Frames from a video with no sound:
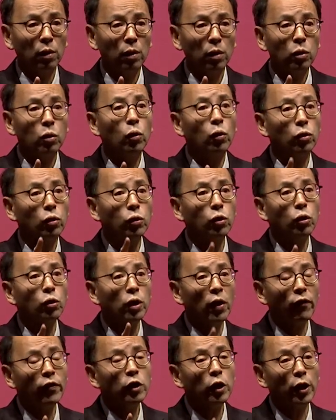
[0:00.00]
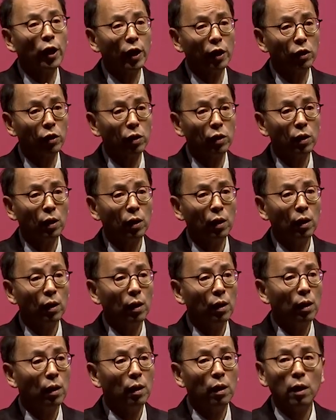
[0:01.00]
to universities.
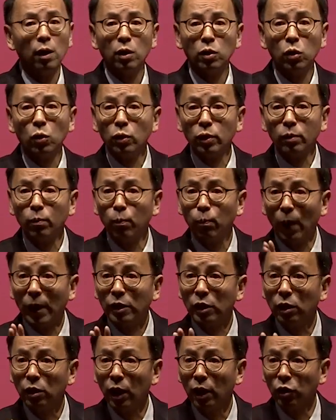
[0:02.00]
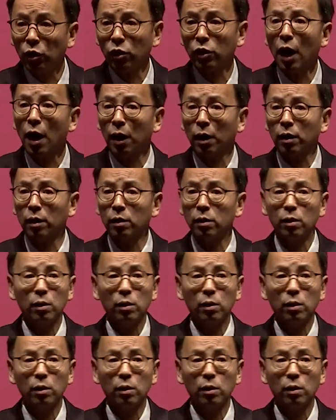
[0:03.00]
So basically, they're stuck.